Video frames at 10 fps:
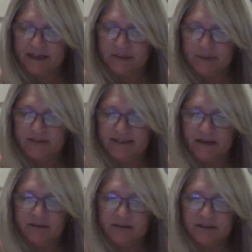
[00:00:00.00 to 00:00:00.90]
expose
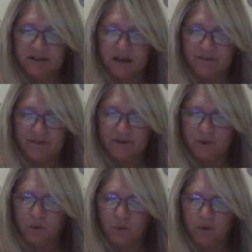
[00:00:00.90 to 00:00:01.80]
on the Stauffers
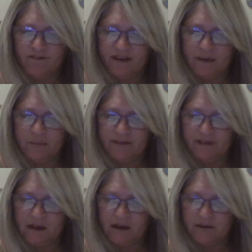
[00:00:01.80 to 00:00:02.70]
or family
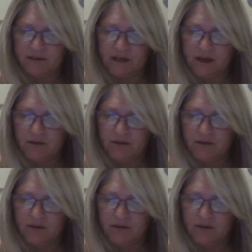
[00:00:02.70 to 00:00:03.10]
vloggers,